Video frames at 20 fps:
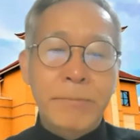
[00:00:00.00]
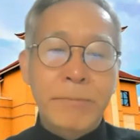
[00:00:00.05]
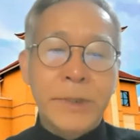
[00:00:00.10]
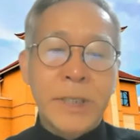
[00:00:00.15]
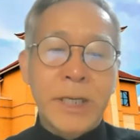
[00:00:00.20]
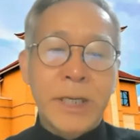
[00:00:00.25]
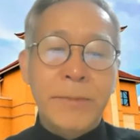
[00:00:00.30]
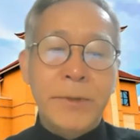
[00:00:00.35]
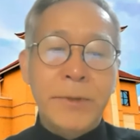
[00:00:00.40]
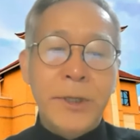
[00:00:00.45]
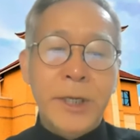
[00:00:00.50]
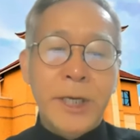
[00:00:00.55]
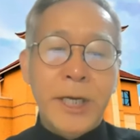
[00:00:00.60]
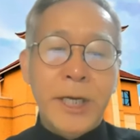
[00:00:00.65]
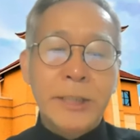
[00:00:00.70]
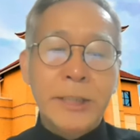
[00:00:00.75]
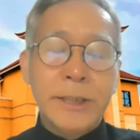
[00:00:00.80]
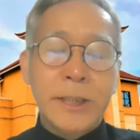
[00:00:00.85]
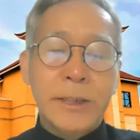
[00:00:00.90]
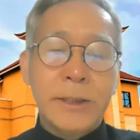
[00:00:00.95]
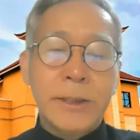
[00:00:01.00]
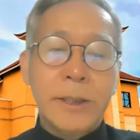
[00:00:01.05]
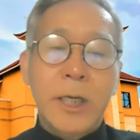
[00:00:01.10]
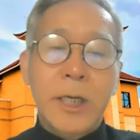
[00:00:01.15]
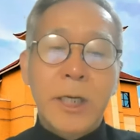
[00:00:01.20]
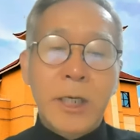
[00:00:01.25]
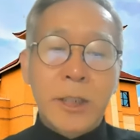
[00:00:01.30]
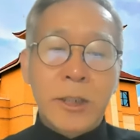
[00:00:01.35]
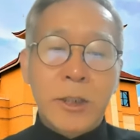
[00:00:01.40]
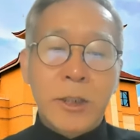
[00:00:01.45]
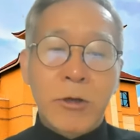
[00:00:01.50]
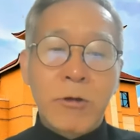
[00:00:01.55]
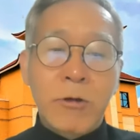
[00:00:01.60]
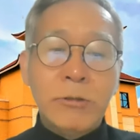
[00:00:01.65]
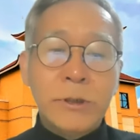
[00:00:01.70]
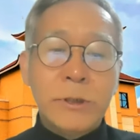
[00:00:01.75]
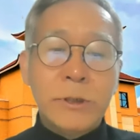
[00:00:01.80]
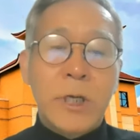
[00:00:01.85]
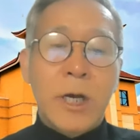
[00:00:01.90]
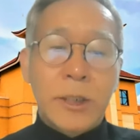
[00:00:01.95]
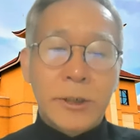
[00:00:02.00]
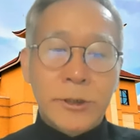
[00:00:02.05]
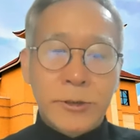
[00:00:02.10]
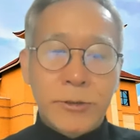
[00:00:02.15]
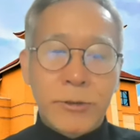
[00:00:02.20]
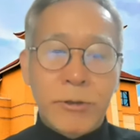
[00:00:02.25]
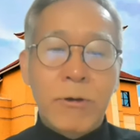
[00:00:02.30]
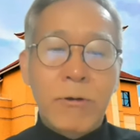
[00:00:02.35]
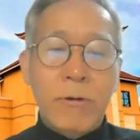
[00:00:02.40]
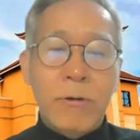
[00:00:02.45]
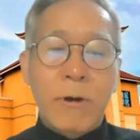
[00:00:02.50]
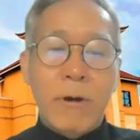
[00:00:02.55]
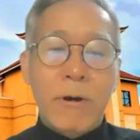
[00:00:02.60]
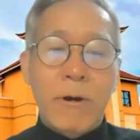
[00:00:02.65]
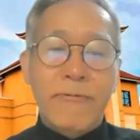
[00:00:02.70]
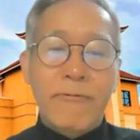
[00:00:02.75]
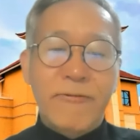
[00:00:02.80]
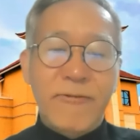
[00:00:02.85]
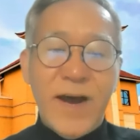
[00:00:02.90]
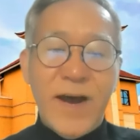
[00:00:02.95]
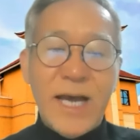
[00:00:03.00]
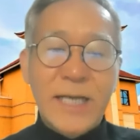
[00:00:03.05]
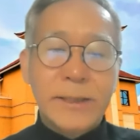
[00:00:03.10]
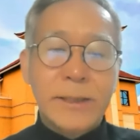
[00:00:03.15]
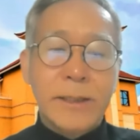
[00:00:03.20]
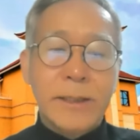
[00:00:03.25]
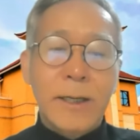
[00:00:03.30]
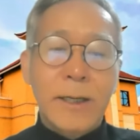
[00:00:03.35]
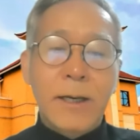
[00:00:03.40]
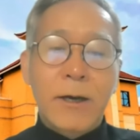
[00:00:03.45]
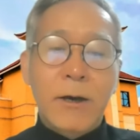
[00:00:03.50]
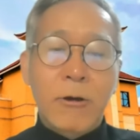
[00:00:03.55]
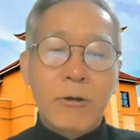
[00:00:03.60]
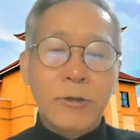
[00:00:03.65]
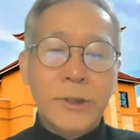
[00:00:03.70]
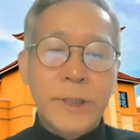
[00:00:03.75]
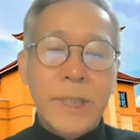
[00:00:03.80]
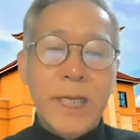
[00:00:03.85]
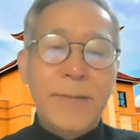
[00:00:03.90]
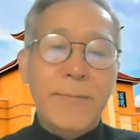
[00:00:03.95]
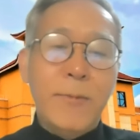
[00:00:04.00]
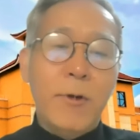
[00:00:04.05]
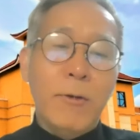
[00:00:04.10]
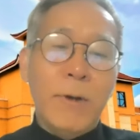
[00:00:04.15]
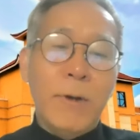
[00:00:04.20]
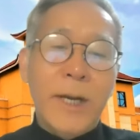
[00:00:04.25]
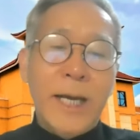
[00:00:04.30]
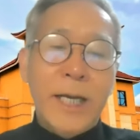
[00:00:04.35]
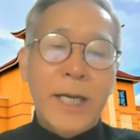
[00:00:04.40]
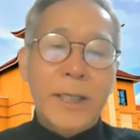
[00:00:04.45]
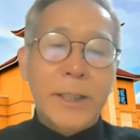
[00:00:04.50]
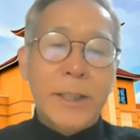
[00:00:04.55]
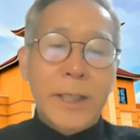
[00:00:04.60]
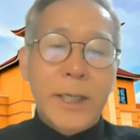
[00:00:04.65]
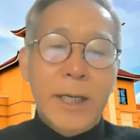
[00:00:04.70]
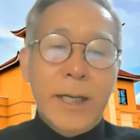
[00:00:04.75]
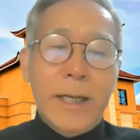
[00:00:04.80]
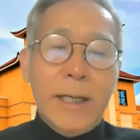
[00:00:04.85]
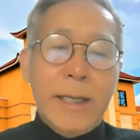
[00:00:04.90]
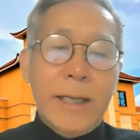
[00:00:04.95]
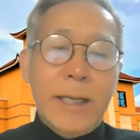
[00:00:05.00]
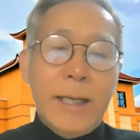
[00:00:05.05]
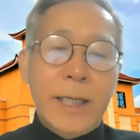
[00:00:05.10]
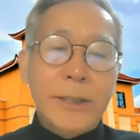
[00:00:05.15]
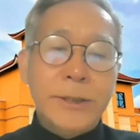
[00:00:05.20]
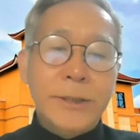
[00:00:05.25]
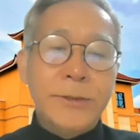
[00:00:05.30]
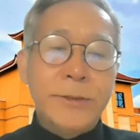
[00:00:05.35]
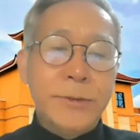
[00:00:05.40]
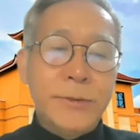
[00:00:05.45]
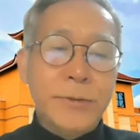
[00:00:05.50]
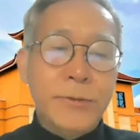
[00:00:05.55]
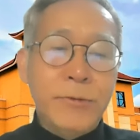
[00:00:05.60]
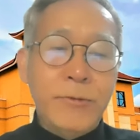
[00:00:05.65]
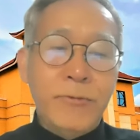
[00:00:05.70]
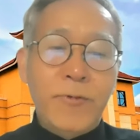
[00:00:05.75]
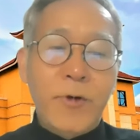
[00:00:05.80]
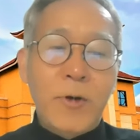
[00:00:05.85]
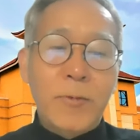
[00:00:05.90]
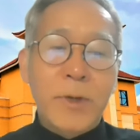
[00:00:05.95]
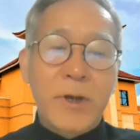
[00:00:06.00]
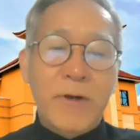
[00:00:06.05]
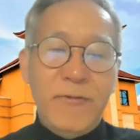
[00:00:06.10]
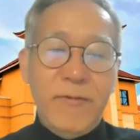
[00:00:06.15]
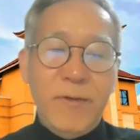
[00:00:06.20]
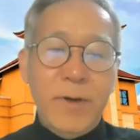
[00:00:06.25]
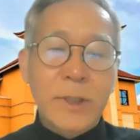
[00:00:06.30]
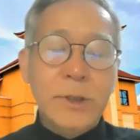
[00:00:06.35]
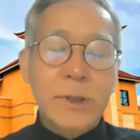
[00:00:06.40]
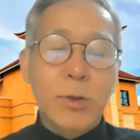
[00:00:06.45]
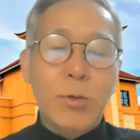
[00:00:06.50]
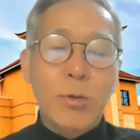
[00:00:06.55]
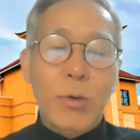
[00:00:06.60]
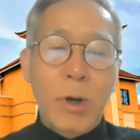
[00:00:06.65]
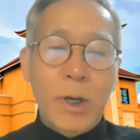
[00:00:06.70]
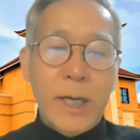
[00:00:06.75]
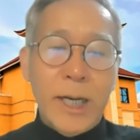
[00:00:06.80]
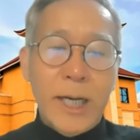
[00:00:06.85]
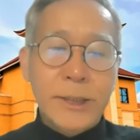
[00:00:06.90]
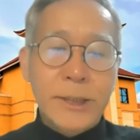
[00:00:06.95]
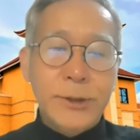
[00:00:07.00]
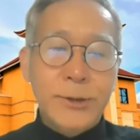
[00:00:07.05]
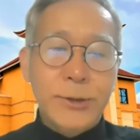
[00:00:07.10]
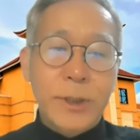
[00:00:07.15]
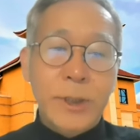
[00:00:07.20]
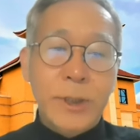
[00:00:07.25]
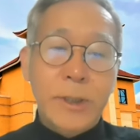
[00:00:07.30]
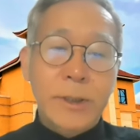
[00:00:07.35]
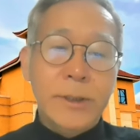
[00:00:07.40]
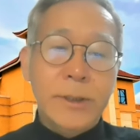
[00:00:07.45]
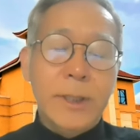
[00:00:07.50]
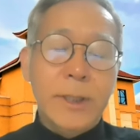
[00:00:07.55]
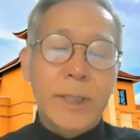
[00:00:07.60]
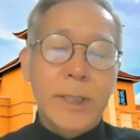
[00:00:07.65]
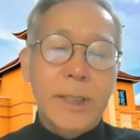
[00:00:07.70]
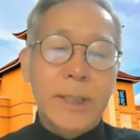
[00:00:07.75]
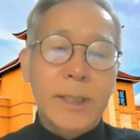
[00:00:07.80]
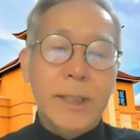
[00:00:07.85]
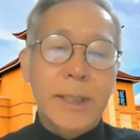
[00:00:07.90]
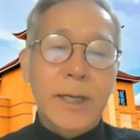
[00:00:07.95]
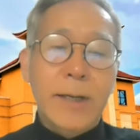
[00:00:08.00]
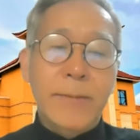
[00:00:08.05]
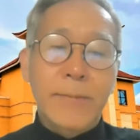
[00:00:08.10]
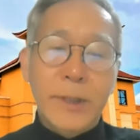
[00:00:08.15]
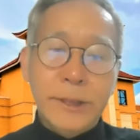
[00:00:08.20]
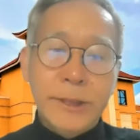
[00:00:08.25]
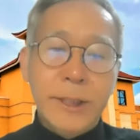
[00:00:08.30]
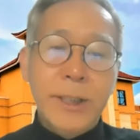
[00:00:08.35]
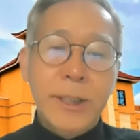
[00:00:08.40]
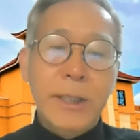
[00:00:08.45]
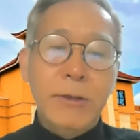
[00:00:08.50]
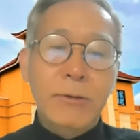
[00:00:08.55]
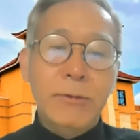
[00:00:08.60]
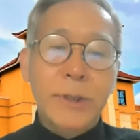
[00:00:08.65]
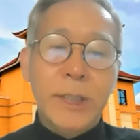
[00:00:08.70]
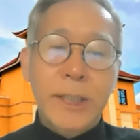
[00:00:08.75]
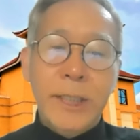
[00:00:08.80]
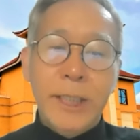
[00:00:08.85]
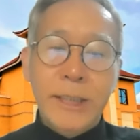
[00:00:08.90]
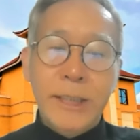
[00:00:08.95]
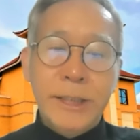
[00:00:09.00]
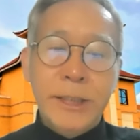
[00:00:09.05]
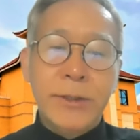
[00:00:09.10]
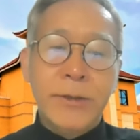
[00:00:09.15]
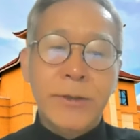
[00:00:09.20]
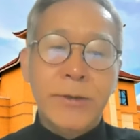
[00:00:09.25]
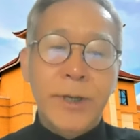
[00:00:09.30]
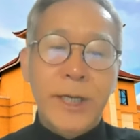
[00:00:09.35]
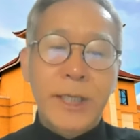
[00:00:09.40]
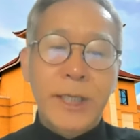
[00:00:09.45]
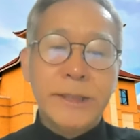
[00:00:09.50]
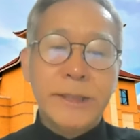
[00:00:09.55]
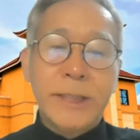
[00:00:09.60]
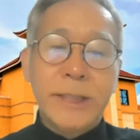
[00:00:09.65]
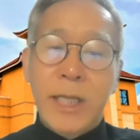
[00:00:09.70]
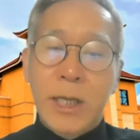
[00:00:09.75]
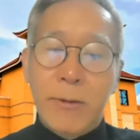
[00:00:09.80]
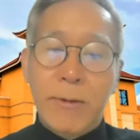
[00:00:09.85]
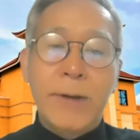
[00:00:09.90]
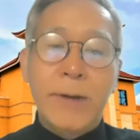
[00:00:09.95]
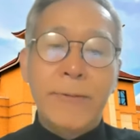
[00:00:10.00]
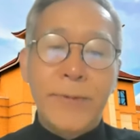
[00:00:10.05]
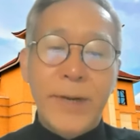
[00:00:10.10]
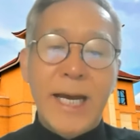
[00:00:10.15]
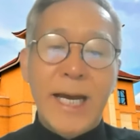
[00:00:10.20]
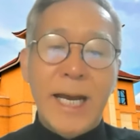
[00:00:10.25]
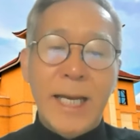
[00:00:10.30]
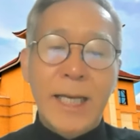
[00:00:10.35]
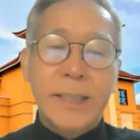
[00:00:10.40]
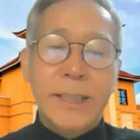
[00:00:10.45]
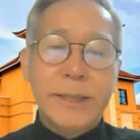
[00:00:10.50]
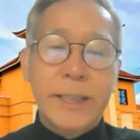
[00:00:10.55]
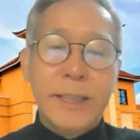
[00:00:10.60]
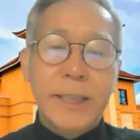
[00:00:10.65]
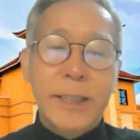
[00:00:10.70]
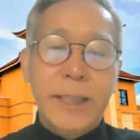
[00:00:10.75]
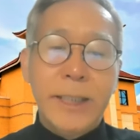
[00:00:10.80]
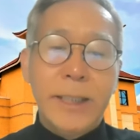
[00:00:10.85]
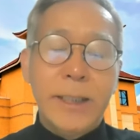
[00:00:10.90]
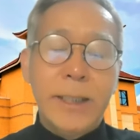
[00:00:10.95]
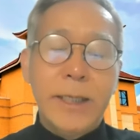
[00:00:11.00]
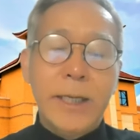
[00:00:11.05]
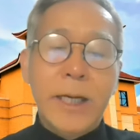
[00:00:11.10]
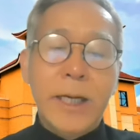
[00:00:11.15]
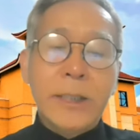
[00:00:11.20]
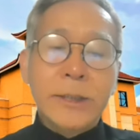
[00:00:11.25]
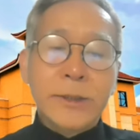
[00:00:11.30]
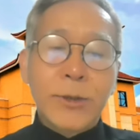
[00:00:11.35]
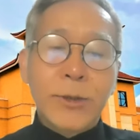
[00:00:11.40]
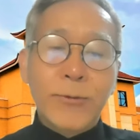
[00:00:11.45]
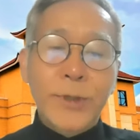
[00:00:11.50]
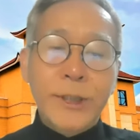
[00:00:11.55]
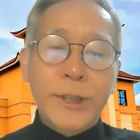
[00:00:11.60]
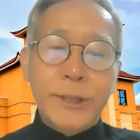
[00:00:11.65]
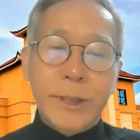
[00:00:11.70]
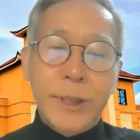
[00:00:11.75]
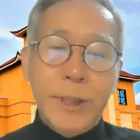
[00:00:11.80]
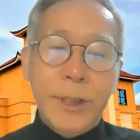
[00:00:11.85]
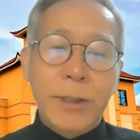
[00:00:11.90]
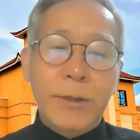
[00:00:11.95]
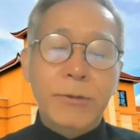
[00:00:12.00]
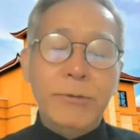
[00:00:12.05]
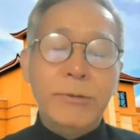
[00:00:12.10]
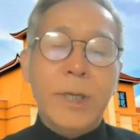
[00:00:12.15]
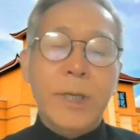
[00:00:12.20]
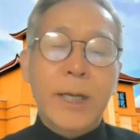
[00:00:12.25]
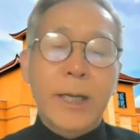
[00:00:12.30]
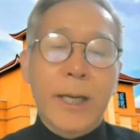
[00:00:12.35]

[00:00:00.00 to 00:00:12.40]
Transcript: communication, not strong or fast or stable like you from the first world country, but still the digital is still a reality here. So we still